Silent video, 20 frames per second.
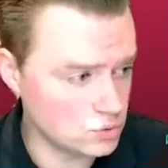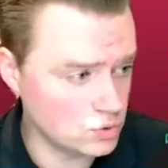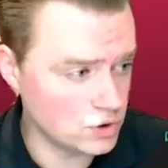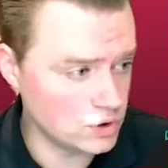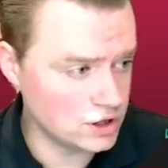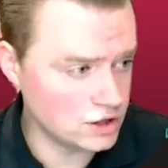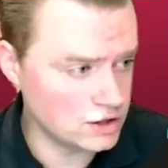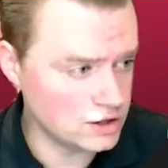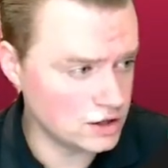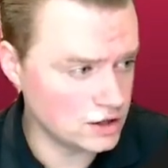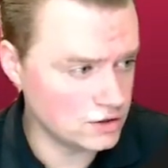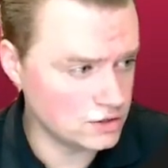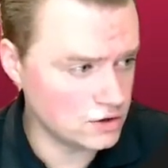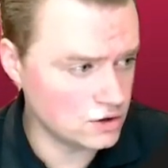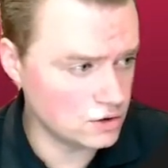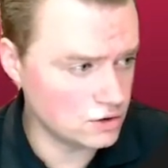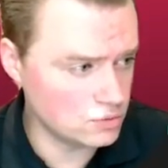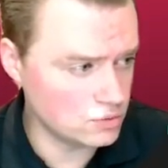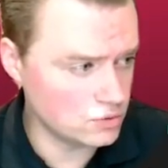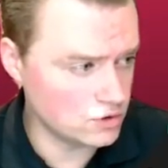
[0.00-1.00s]
one on
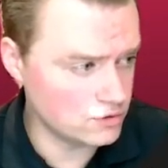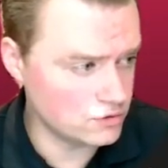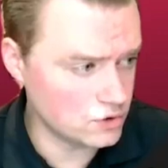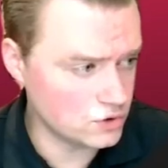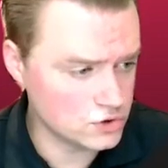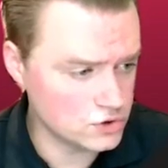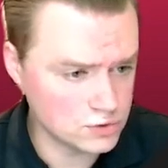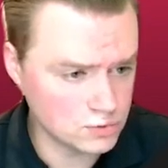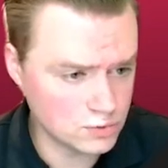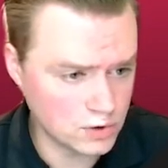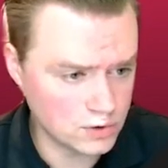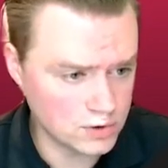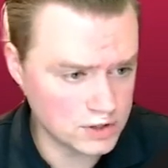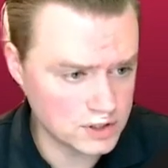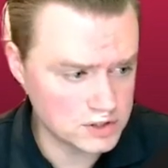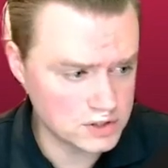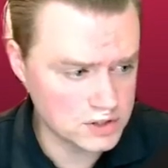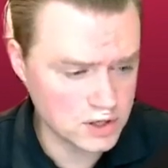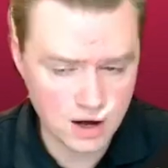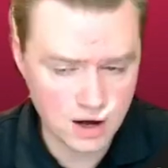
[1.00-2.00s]
the first row on the
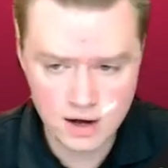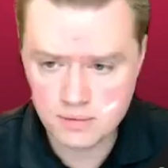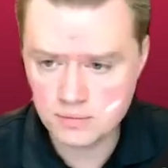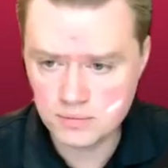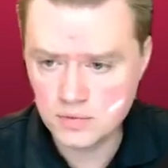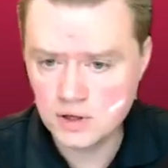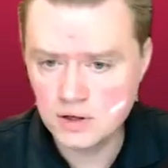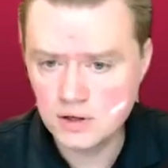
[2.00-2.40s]
top.